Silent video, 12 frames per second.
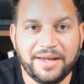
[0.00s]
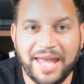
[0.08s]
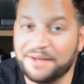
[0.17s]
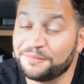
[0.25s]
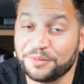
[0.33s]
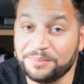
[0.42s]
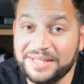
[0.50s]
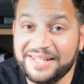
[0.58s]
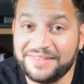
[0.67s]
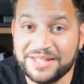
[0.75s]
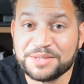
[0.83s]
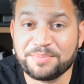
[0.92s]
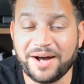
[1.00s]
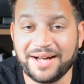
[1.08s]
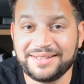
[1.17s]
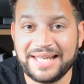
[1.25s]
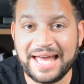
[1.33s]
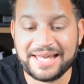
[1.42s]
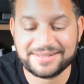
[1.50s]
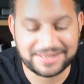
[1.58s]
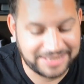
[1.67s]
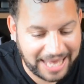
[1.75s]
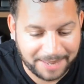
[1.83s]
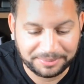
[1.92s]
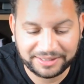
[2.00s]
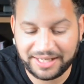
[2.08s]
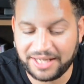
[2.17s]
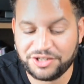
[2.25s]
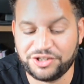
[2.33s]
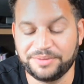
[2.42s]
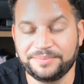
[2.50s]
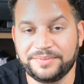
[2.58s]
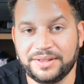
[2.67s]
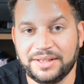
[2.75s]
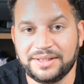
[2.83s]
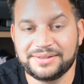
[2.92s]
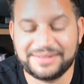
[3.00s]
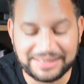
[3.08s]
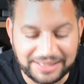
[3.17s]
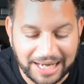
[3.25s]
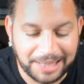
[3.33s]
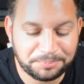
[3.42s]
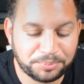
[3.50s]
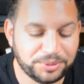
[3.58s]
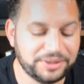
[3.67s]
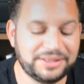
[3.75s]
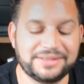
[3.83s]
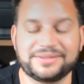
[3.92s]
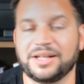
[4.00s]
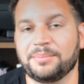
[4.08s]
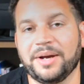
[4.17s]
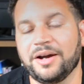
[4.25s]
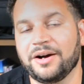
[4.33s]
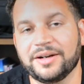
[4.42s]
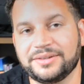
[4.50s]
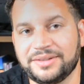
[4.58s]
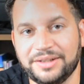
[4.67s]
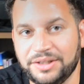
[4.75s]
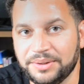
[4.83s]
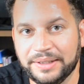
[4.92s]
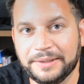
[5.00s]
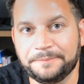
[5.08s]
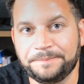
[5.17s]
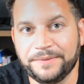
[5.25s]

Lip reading: And for me, this podcast is application. See, God put this on my heart to do it.